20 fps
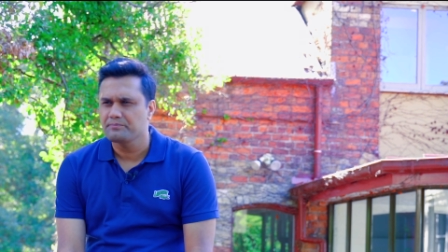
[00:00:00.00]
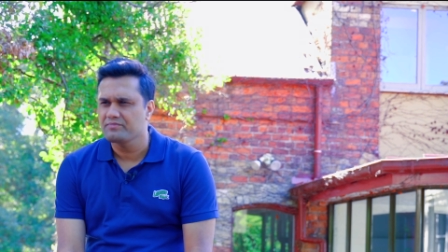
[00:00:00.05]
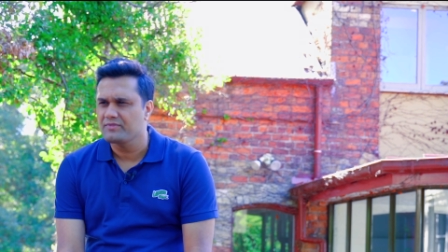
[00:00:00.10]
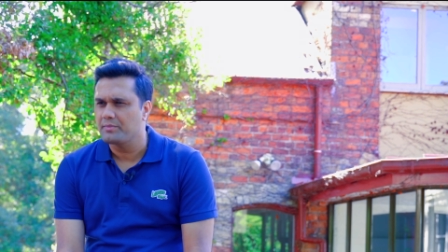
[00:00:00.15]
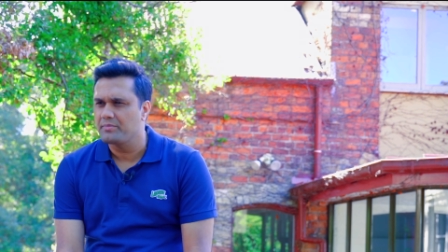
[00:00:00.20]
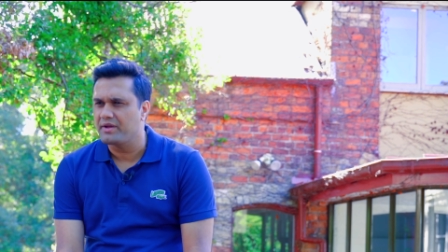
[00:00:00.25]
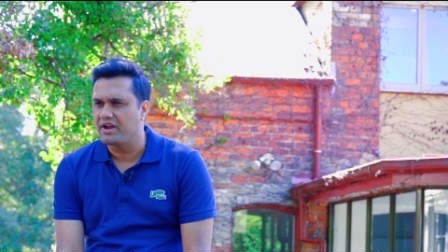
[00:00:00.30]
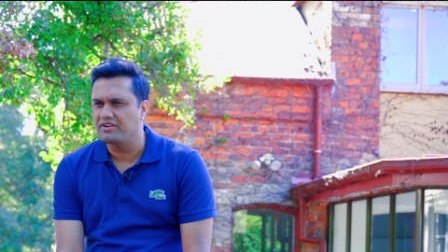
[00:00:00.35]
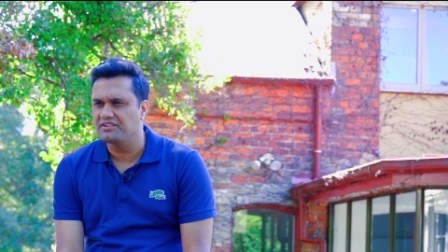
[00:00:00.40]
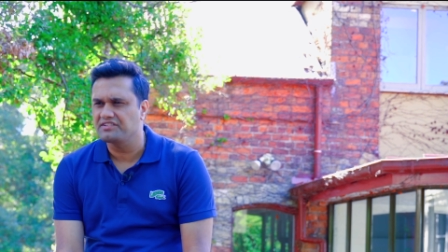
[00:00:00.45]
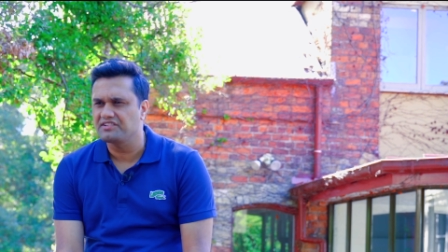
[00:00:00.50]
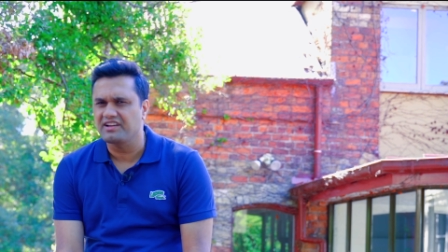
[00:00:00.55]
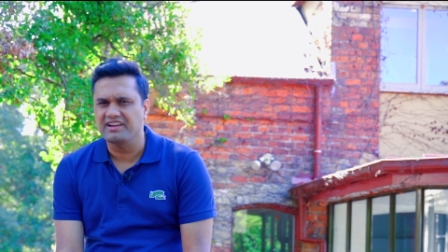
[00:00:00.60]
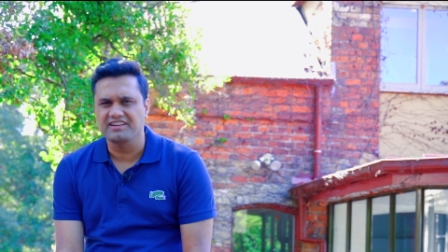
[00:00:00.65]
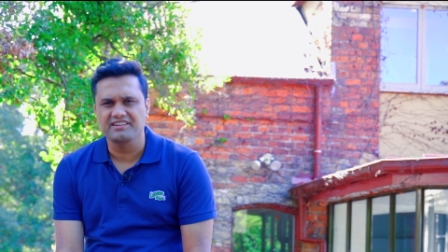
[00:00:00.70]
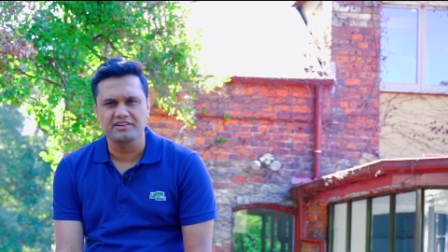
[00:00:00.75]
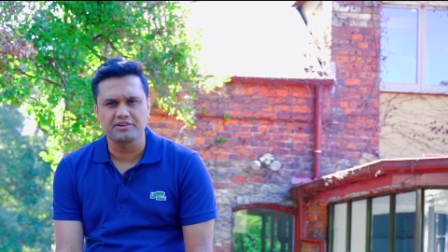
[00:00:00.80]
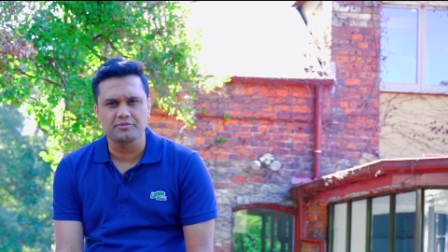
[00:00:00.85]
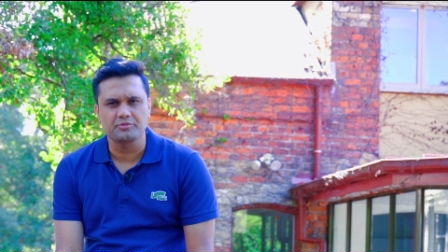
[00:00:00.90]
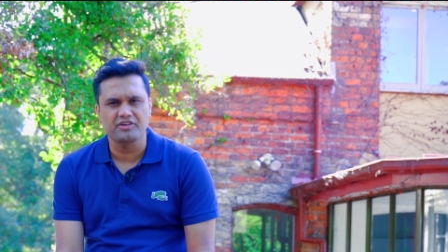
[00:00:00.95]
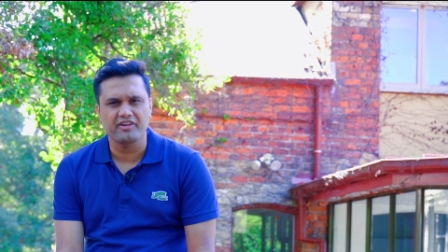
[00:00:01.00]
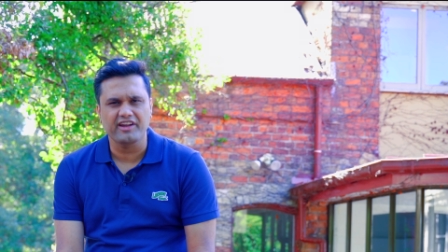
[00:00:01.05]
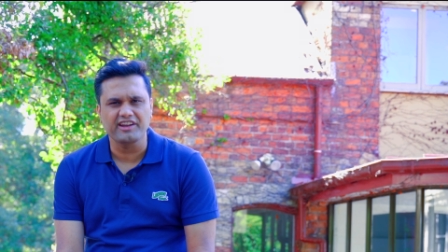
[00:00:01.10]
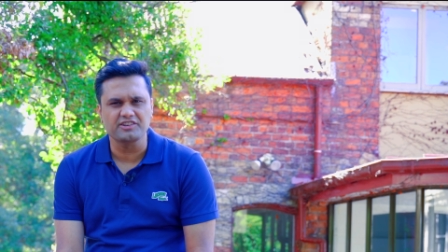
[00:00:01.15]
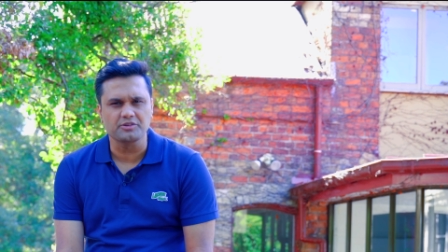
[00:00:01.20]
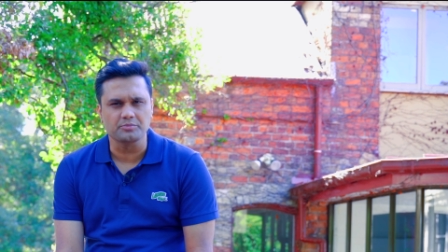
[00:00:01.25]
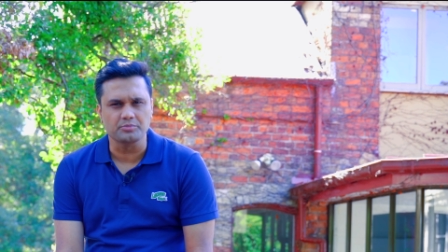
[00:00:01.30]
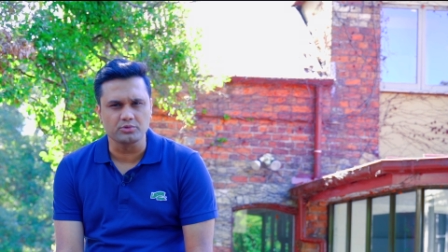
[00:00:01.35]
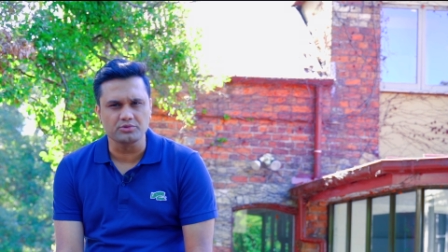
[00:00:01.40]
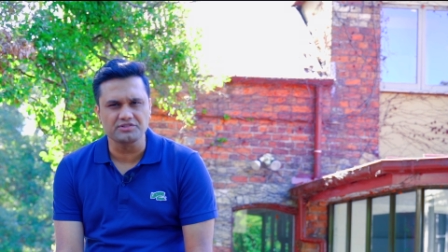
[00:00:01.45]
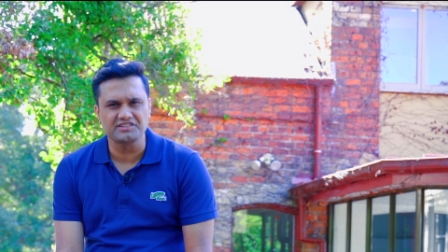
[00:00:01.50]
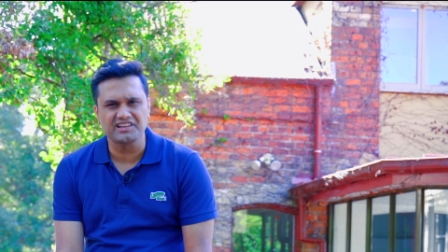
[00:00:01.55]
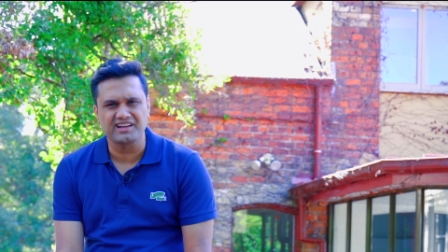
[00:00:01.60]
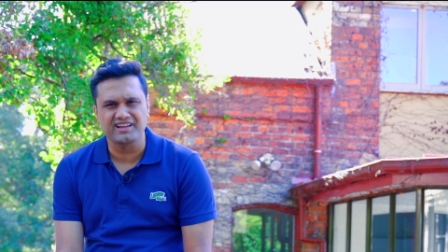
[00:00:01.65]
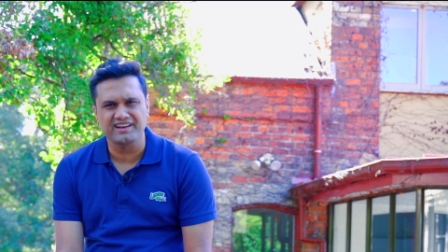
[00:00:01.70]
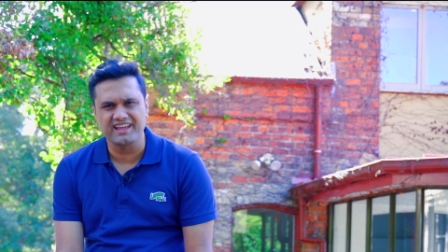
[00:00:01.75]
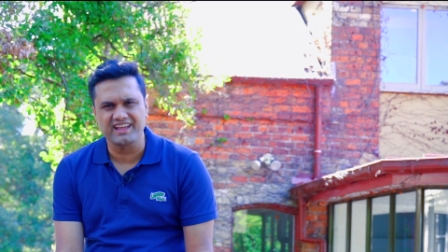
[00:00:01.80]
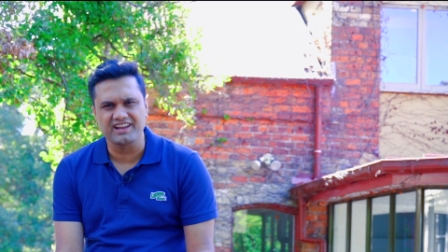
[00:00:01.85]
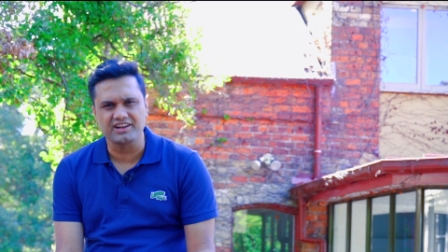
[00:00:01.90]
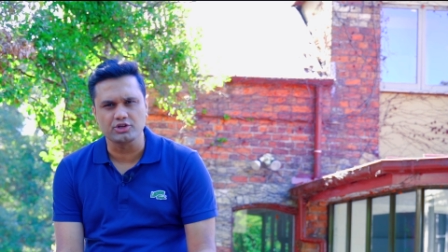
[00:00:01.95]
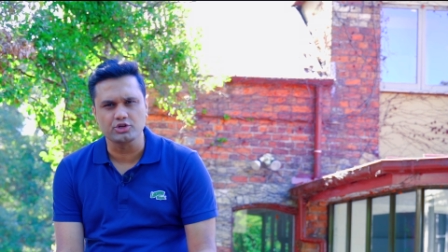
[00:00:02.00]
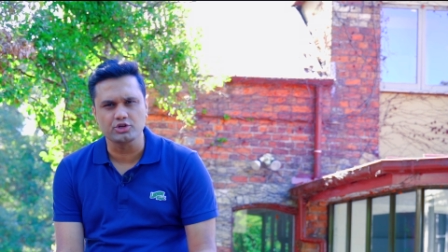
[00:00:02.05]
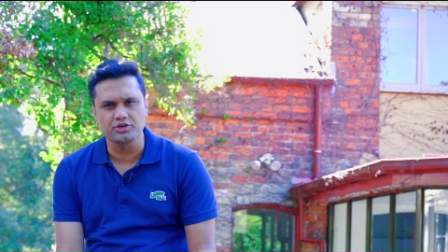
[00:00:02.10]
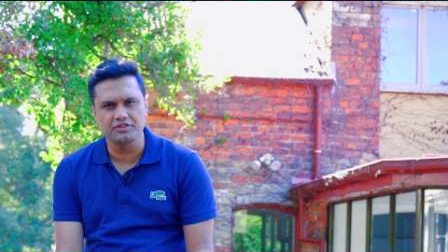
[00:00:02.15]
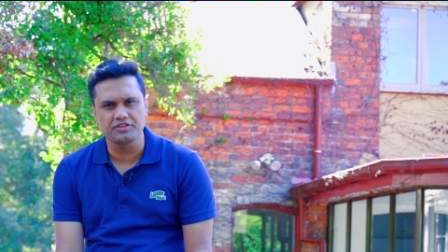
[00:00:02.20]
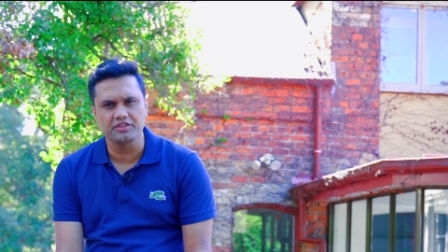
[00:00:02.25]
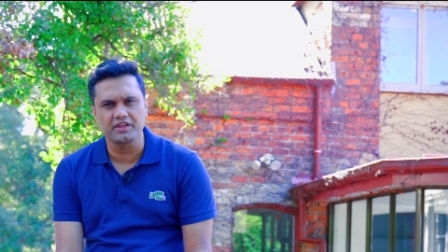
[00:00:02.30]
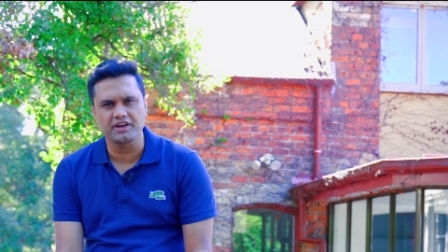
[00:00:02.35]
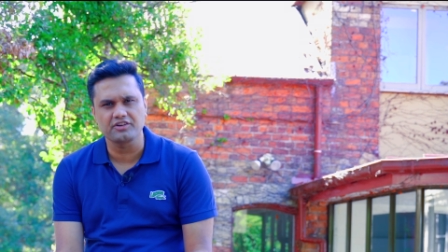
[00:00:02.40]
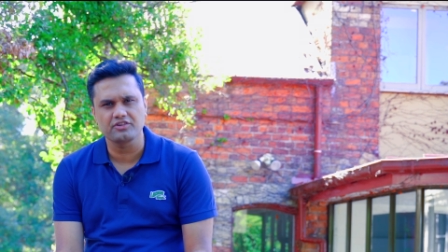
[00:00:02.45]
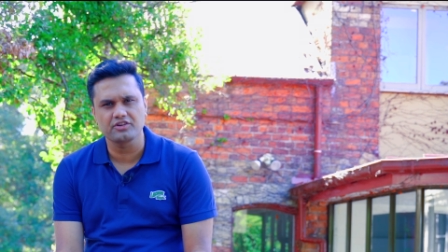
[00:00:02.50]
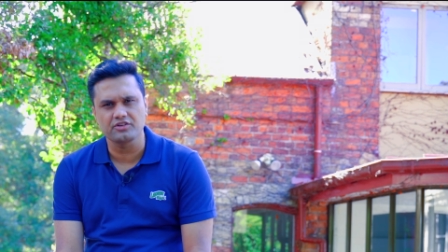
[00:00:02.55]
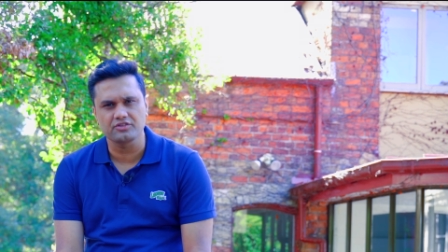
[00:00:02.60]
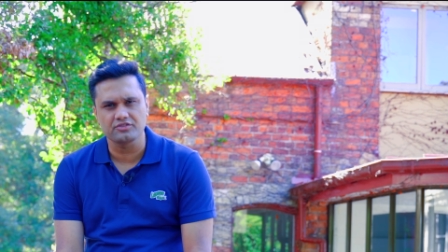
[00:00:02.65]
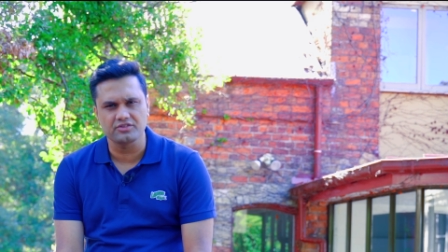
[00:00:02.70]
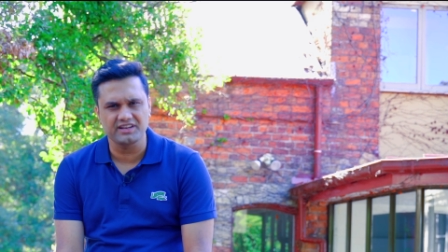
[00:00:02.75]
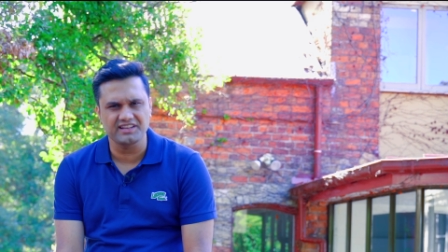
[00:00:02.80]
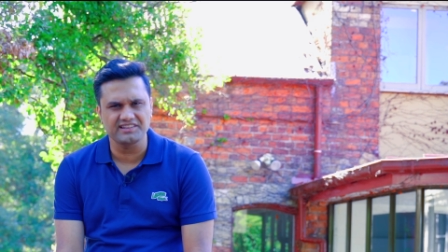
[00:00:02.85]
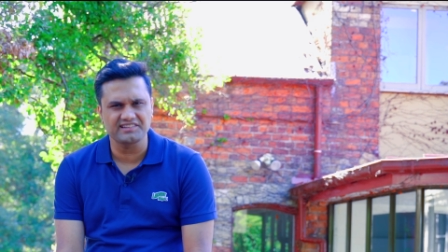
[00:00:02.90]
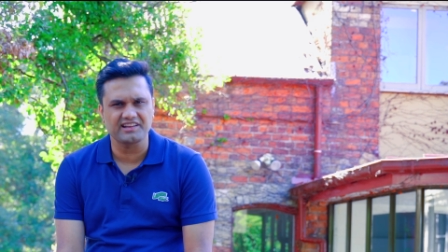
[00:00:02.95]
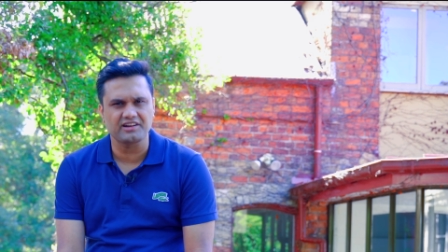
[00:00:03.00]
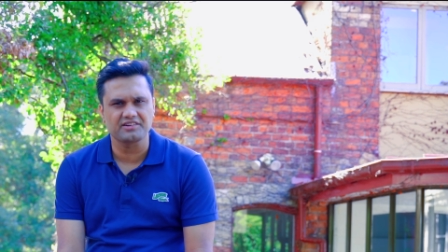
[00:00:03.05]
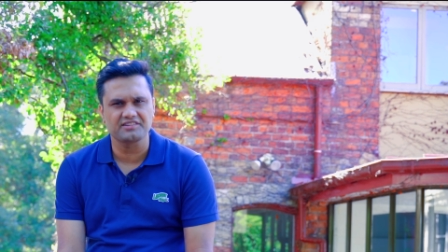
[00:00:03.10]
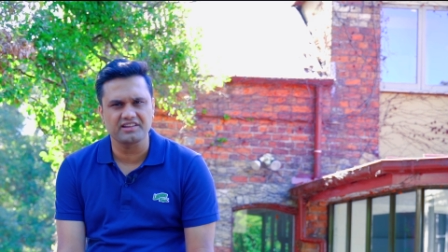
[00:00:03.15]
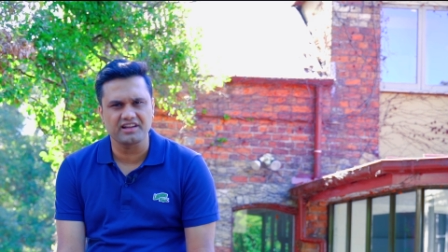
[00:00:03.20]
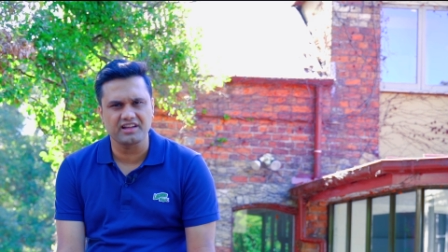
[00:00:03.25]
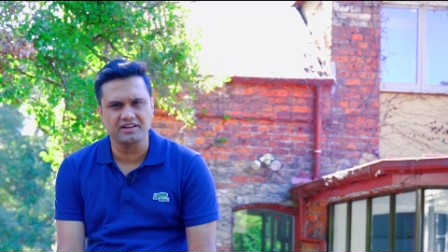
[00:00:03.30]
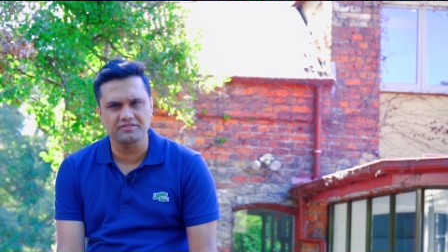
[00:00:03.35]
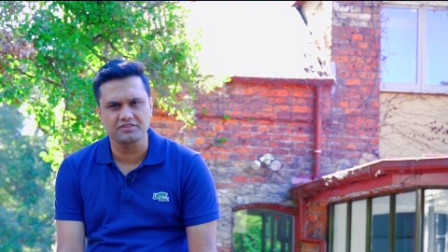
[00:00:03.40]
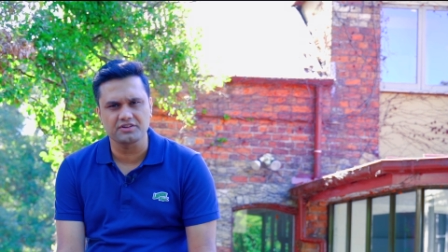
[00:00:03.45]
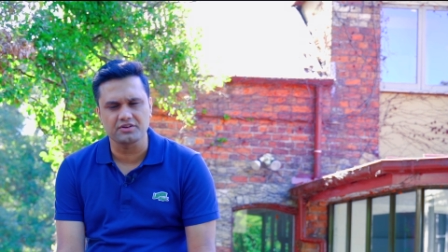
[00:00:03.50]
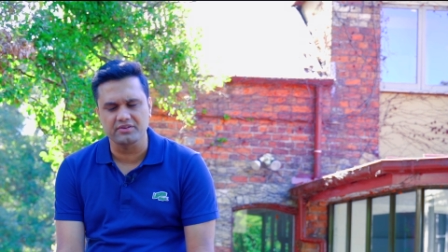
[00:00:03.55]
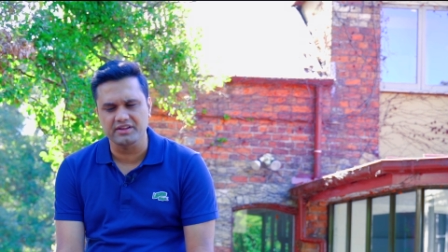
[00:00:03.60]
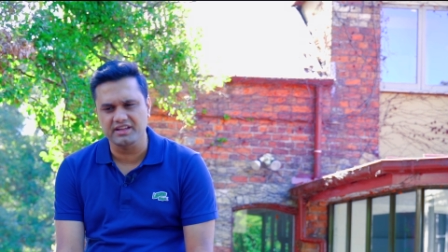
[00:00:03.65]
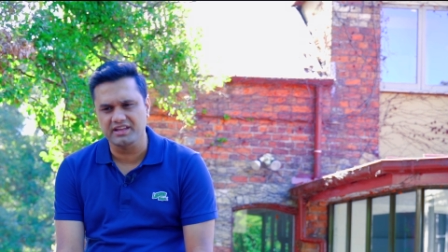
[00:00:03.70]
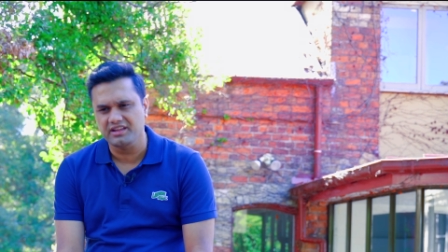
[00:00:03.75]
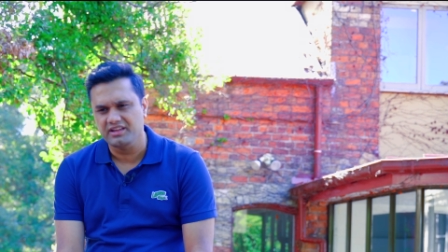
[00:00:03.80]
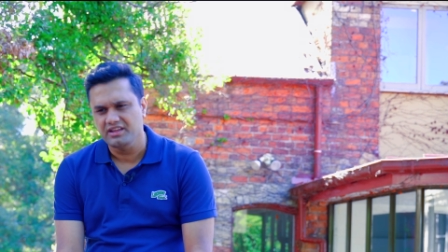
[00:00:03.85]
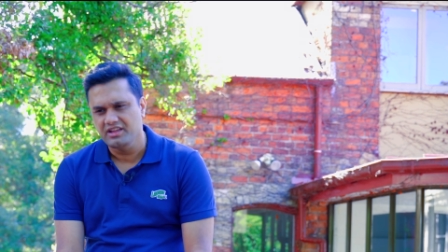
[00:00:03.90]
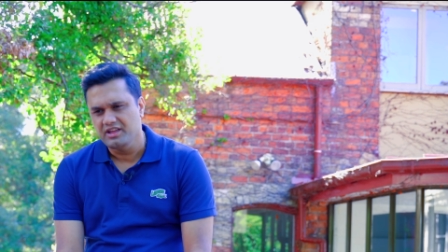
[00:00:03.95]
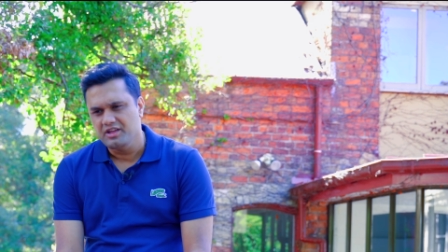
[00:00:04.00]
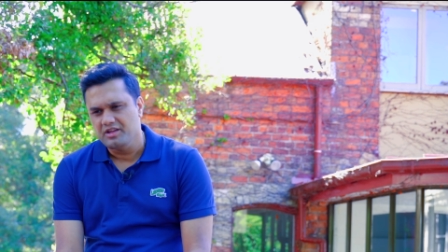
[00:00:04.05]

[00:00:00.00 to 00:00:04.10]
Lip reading: Parasite and Train to Busan had a good theatrical release outside of Korea.